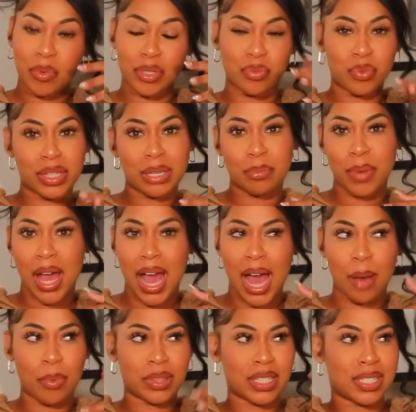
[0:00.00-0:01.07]
It was really
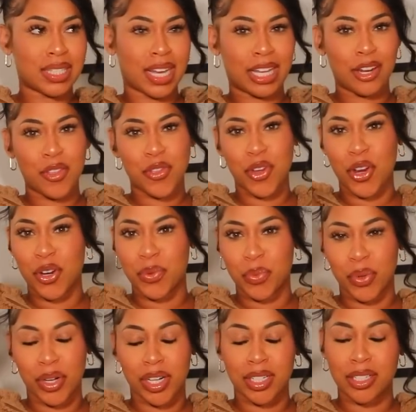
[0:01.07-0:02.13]
bad, but the second and
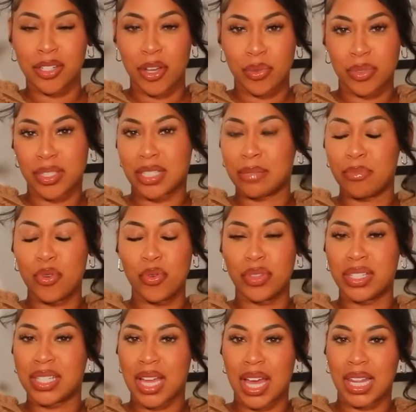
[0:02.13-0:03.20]
third were, you know,
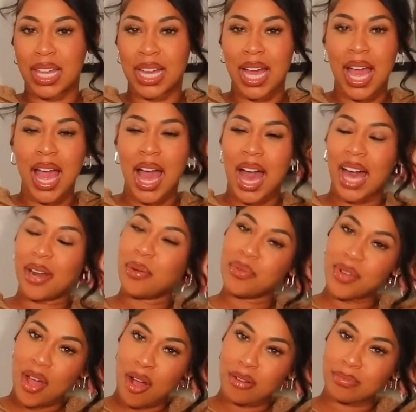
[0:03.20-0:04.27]
smooth sailing. I
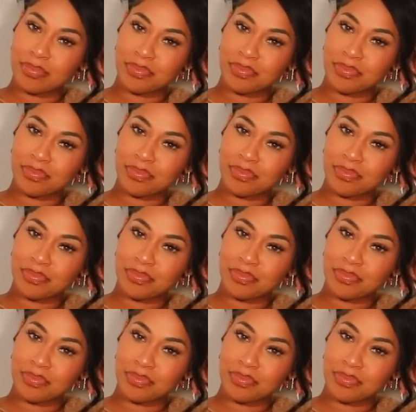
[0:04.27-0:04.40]
don't know.